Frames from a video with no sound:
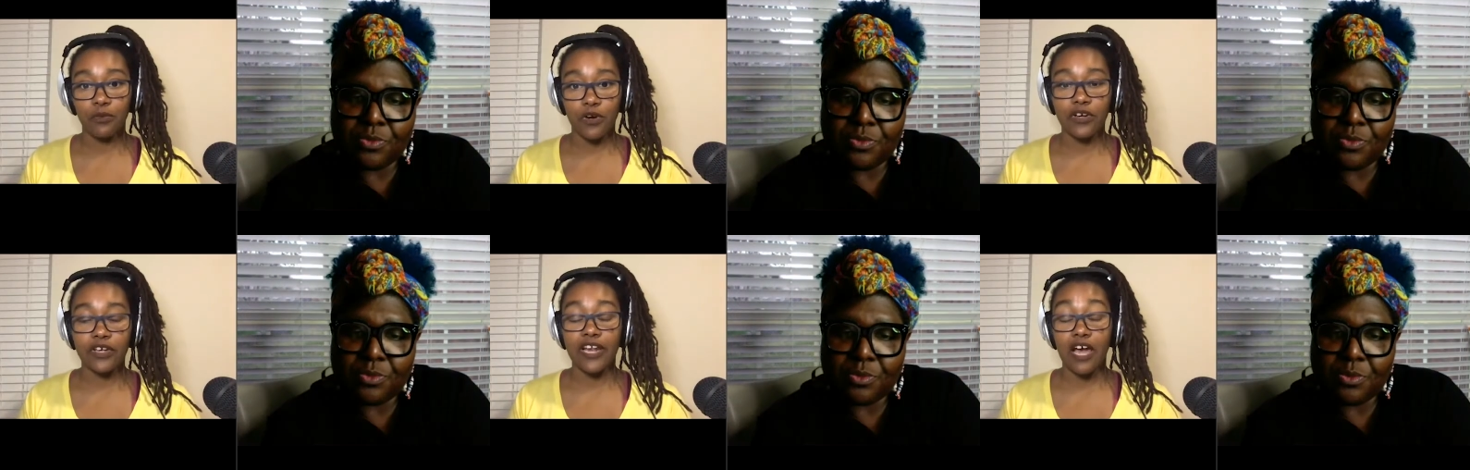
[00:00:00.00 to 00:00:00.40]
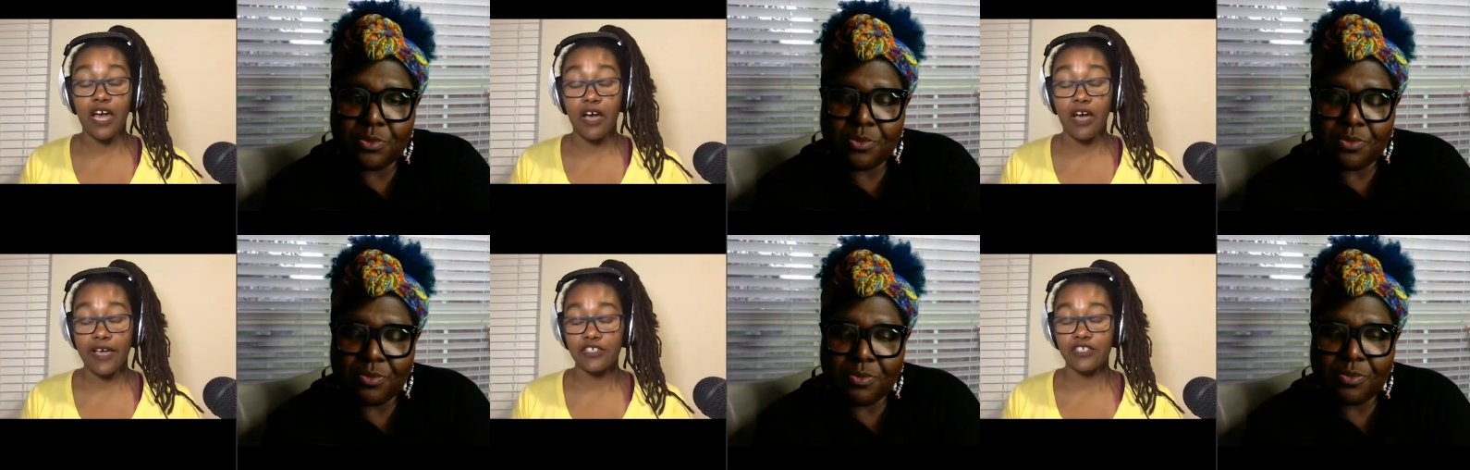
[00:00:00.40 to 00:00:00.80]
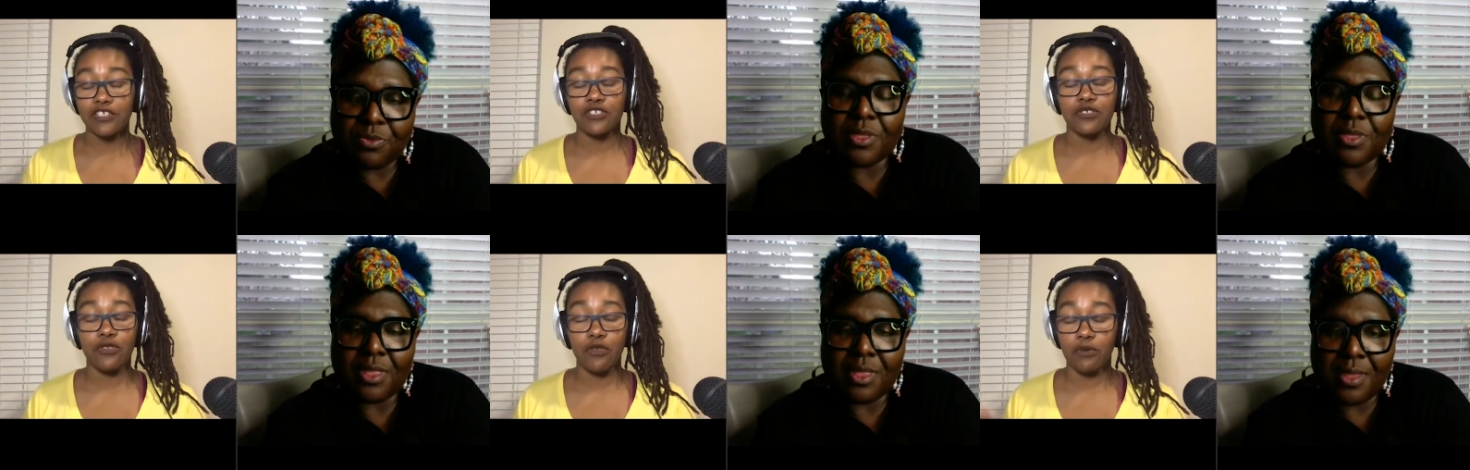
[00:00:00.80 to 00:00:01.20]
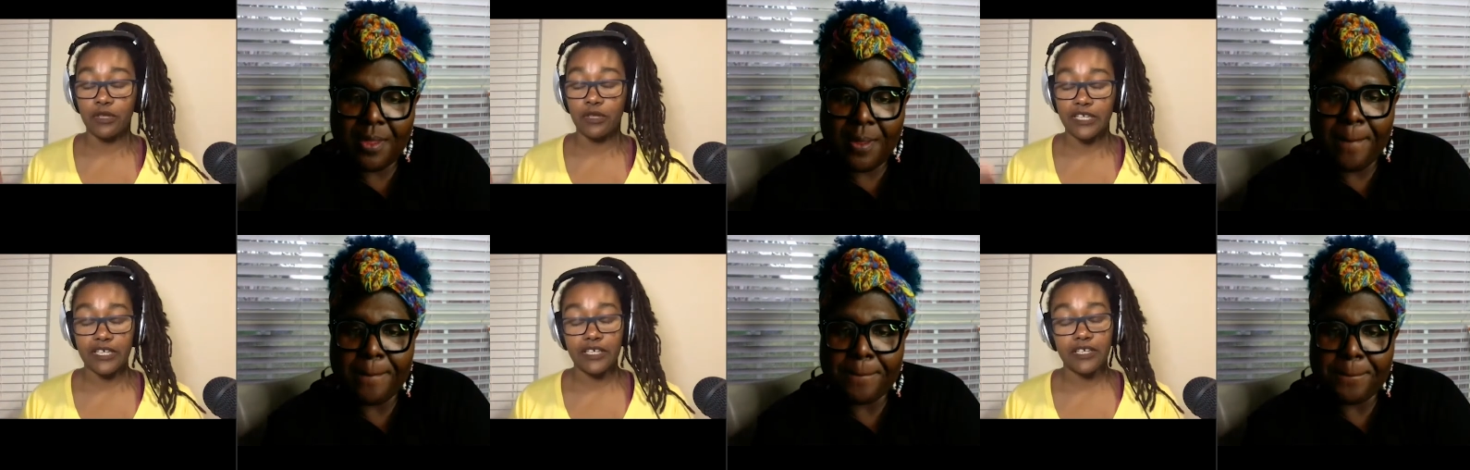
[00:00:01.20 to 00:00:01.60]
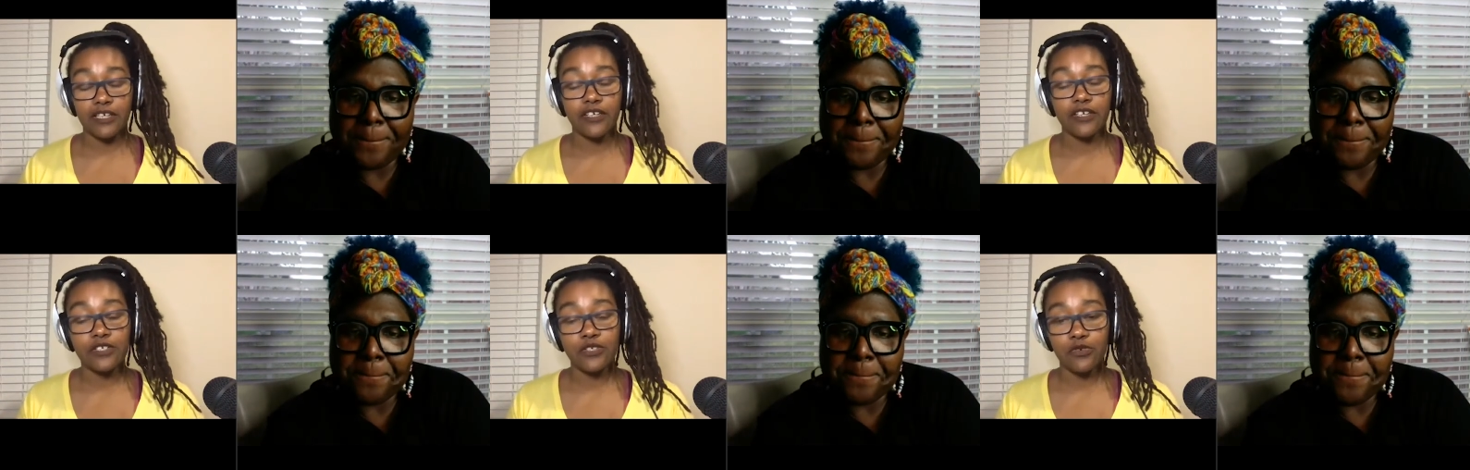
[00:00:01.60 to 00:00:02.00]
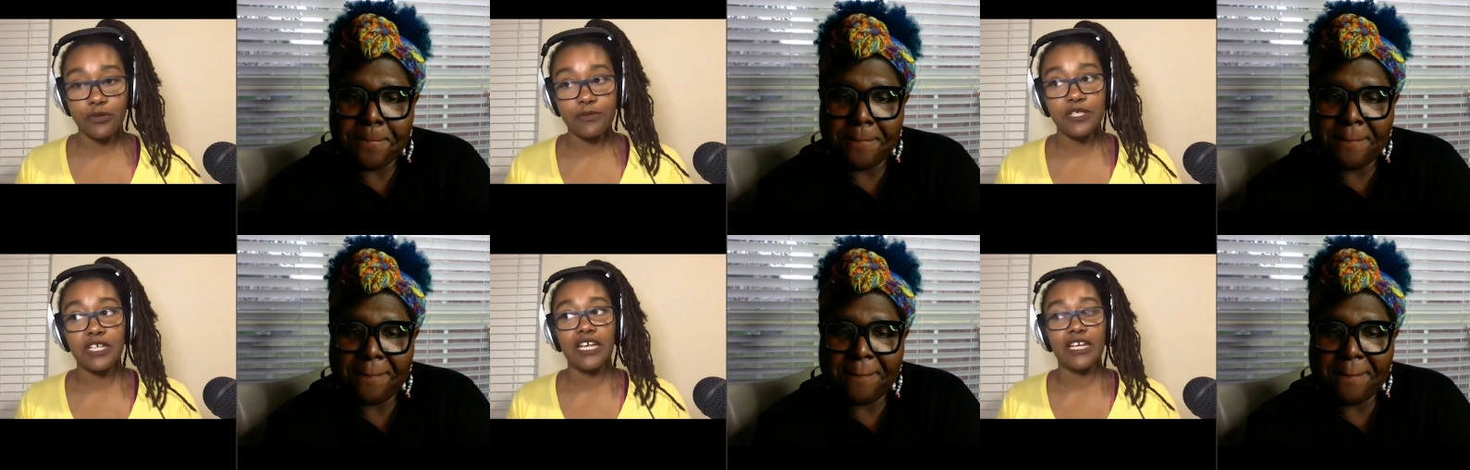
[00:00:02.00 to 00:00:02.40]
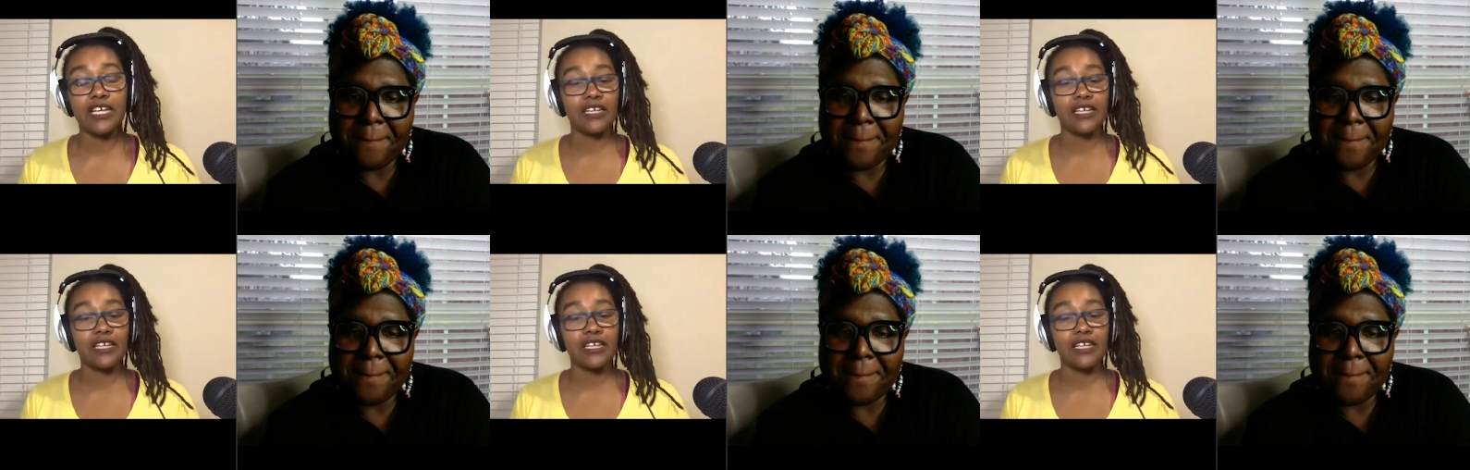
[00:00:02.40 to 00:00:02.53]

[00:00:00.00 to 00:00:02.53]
Speaker 1: work, and I'll actually throw the link in the description.